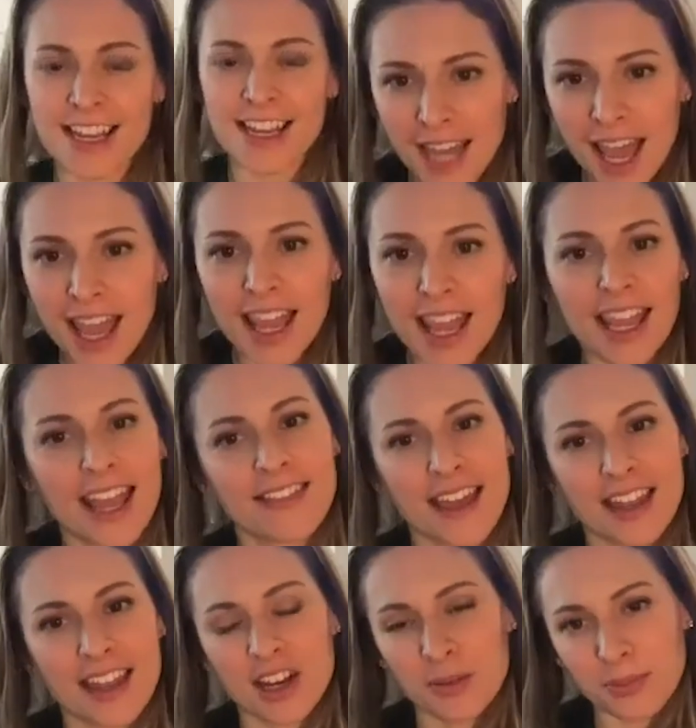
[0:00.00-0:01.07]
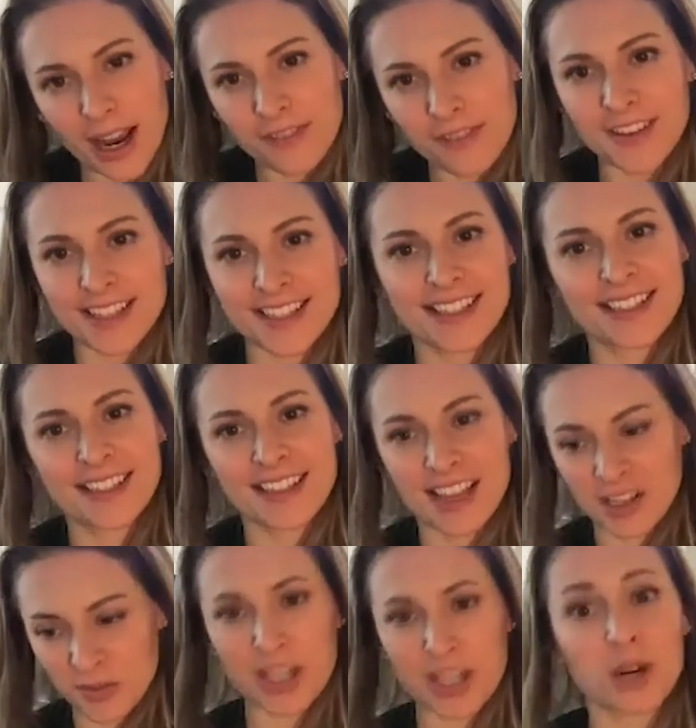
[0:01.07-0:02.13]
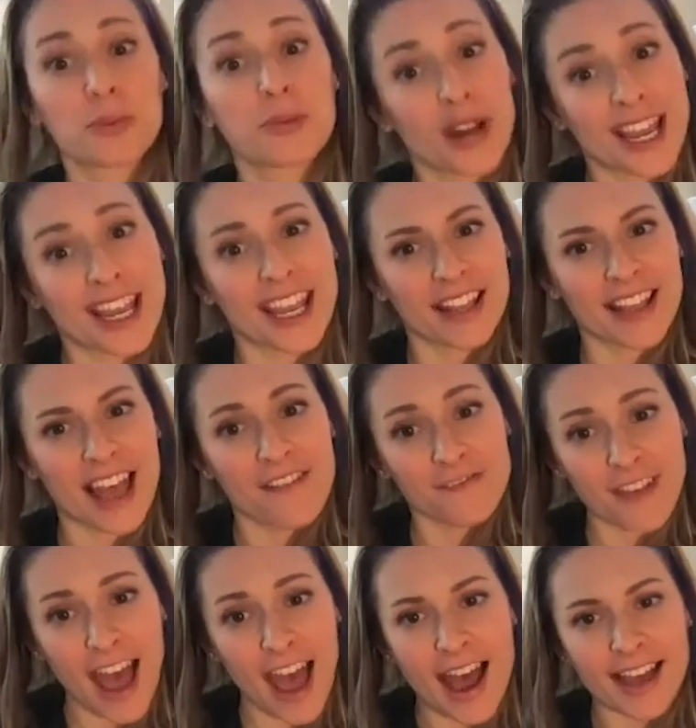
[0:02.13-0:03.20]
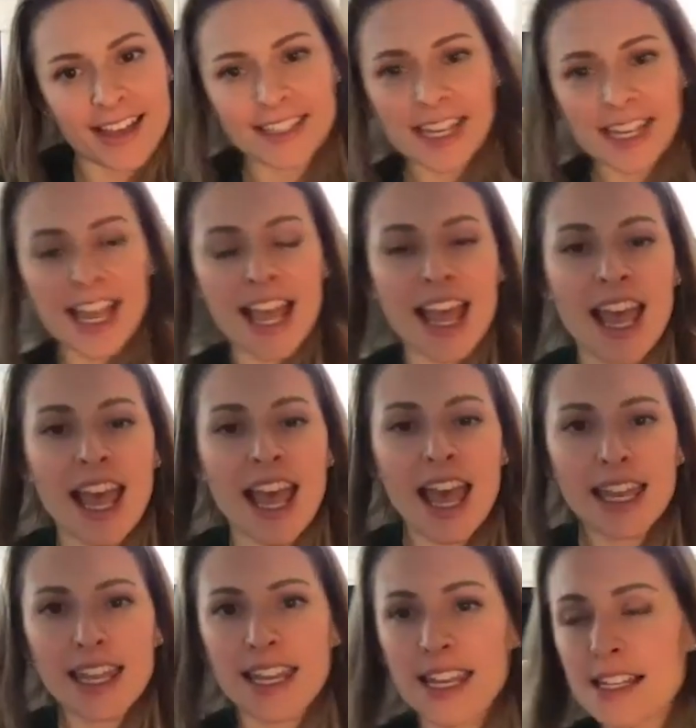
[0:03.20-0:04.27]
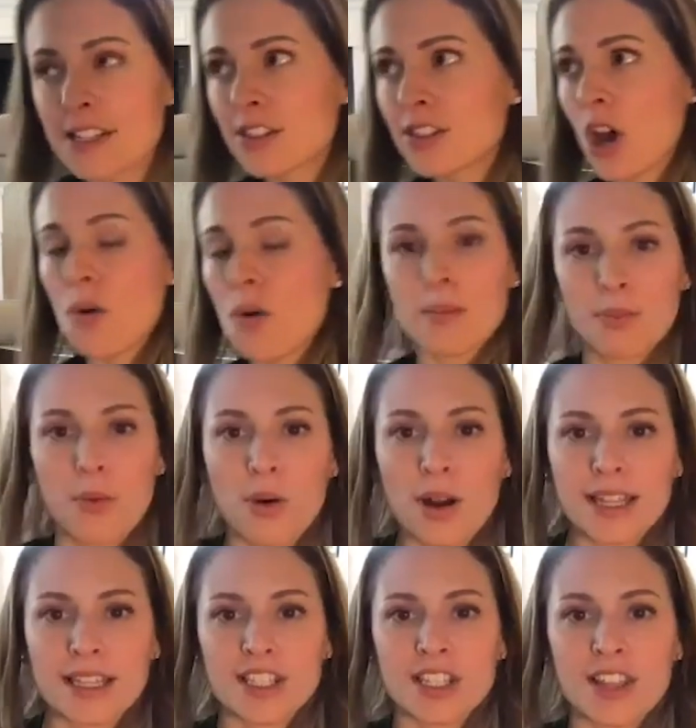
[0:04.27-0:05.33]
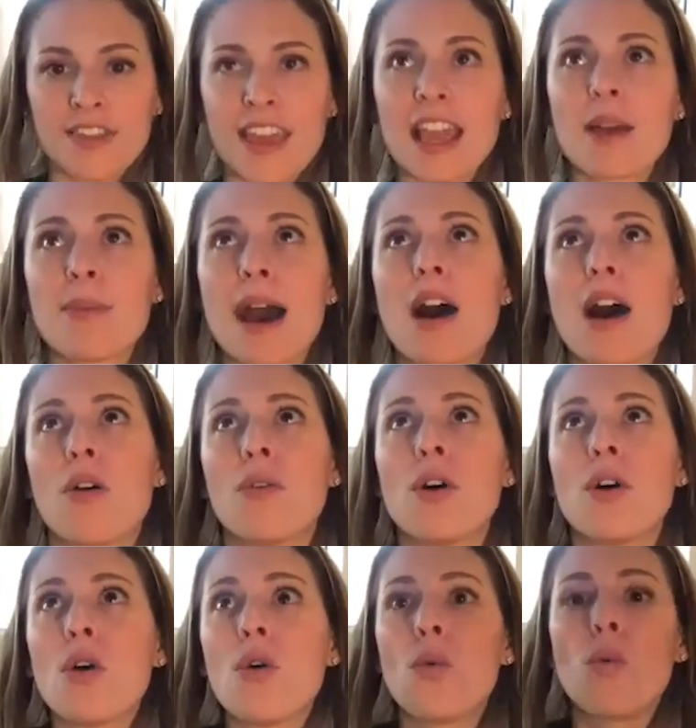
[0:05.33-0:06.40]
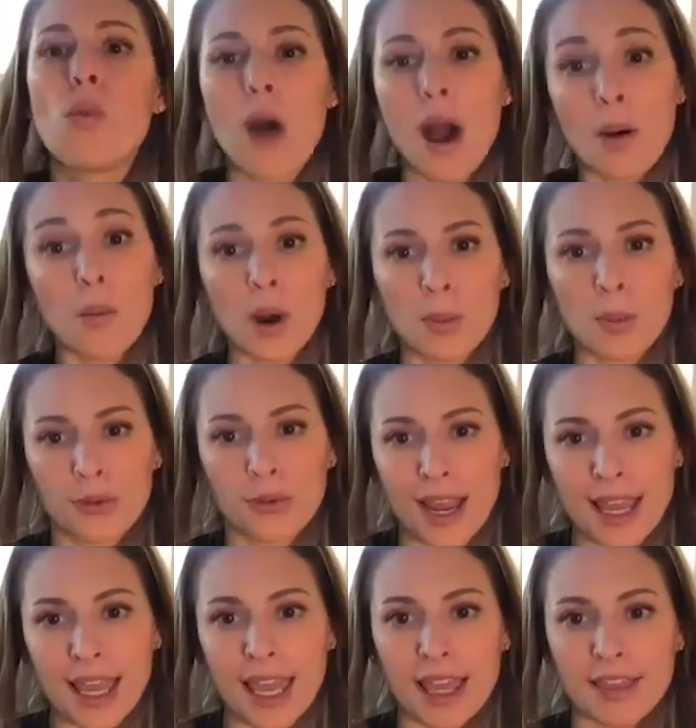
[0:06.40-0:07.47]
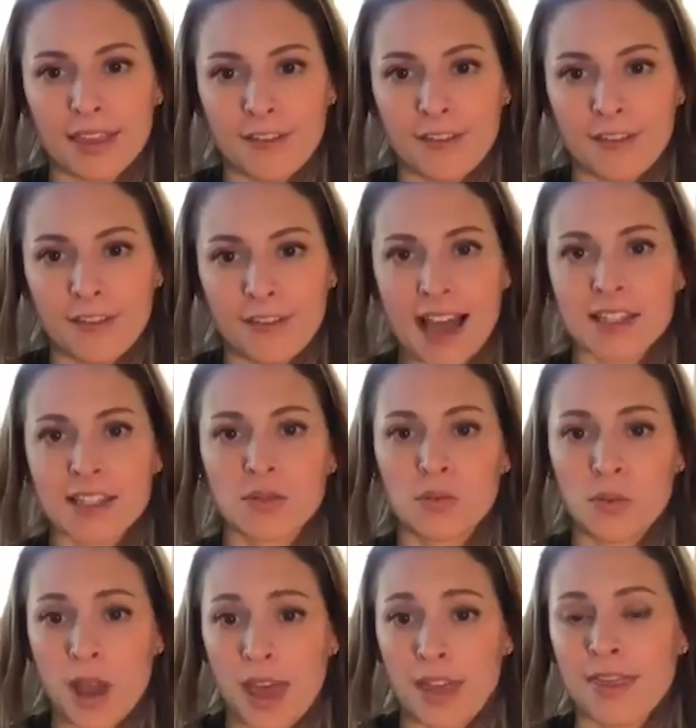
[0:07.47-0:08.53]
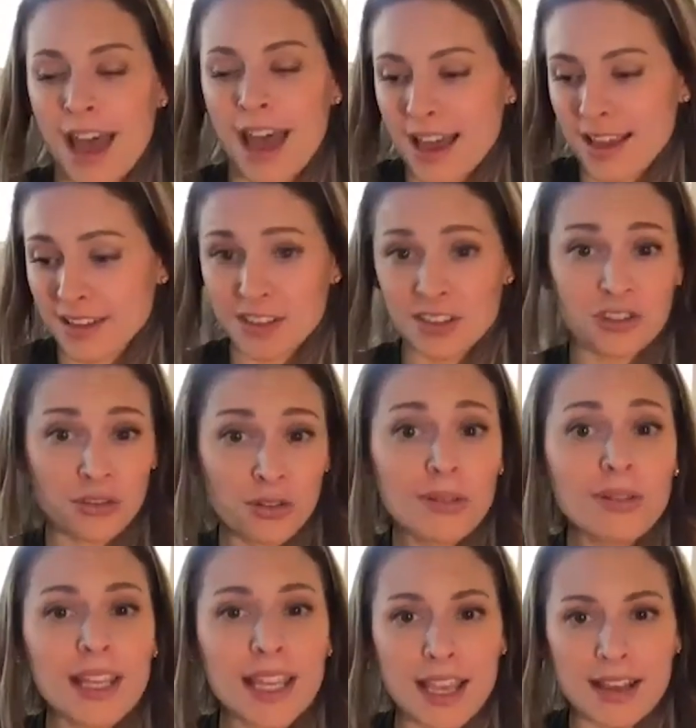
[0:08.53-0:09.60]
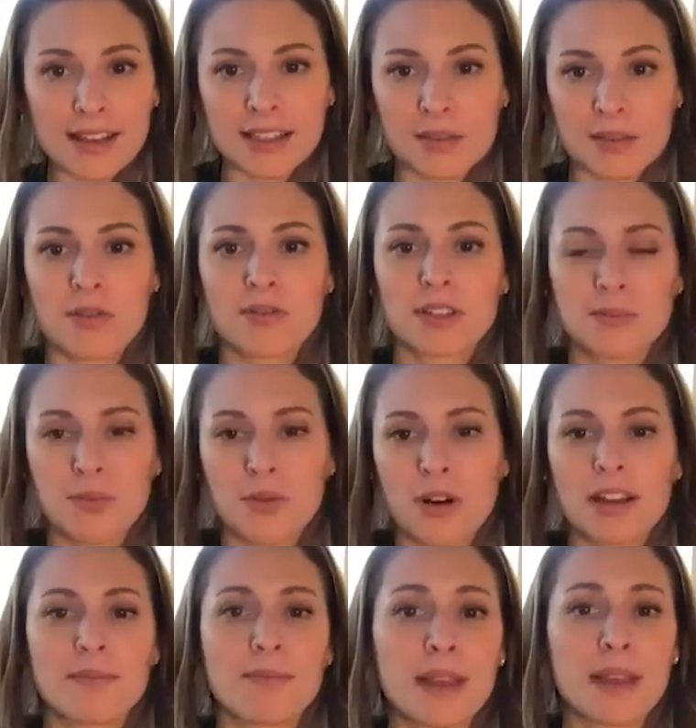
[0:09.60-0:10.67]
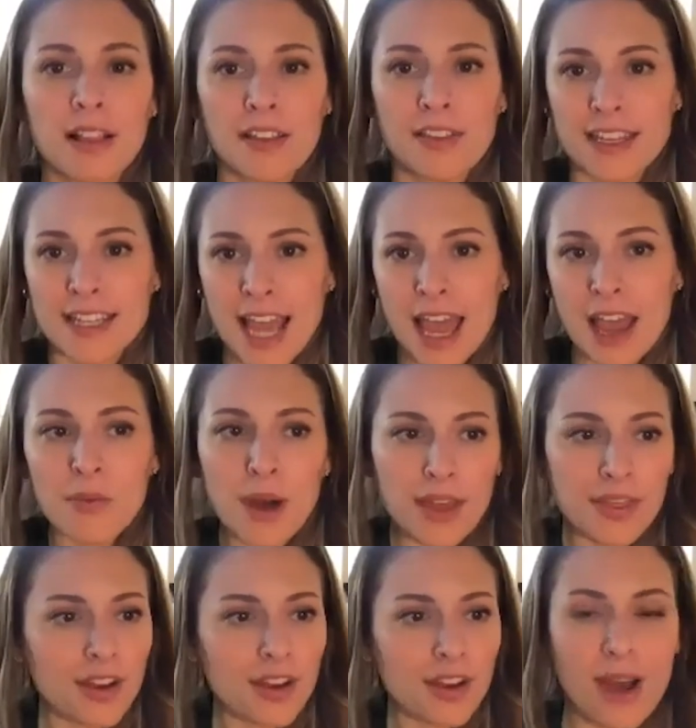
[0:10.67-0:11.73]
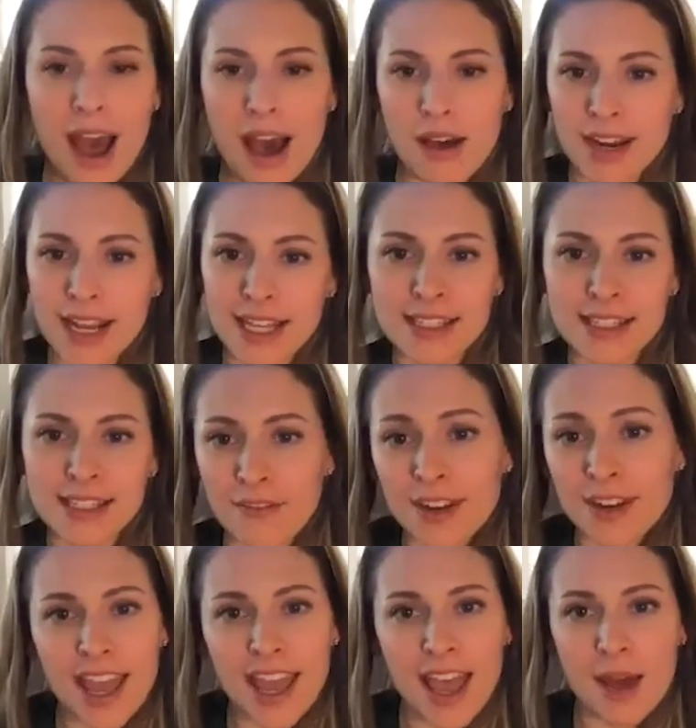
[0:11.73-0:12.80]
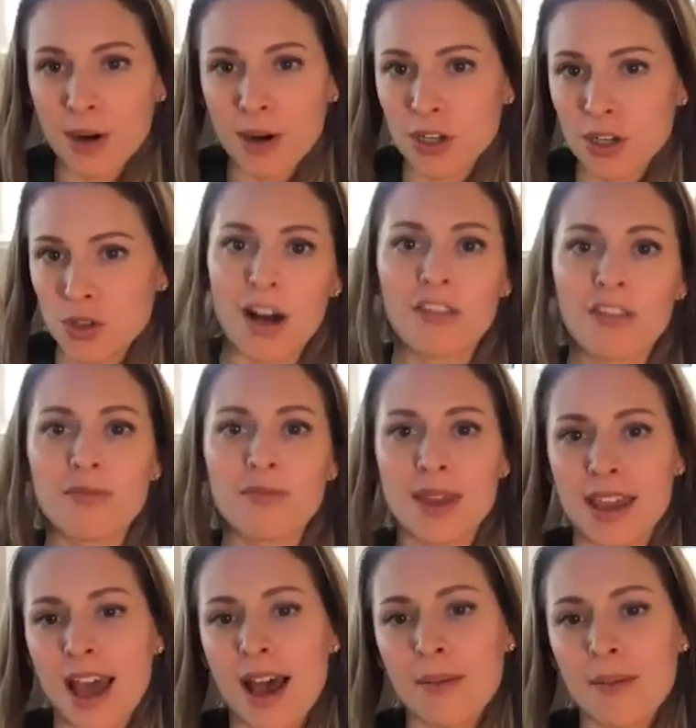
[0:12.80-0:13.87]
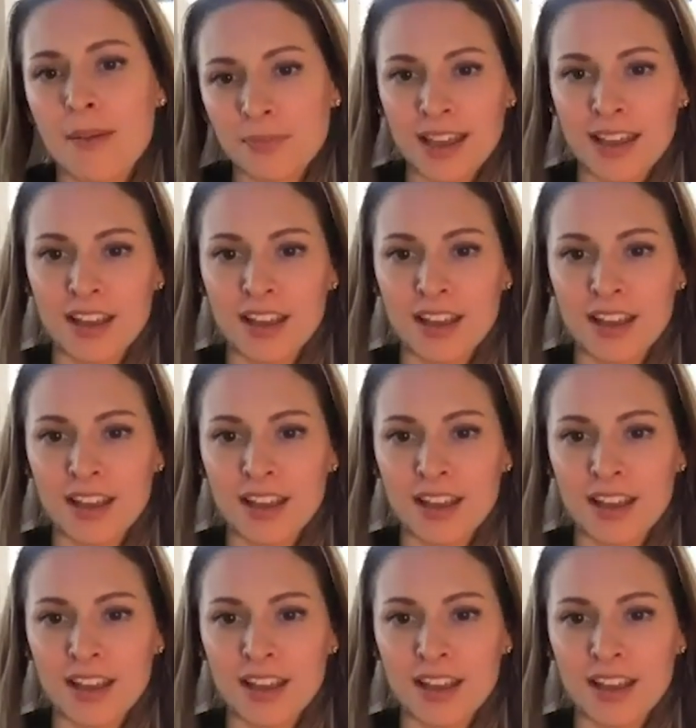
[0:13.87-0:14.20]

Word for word: the night, and then your breakfast is when you're breaking that fast. And it is so important to think about what we're breaking the fast with. That truly is the most important meal of the day, whether you have it at 7 a.m. or 12 p.m.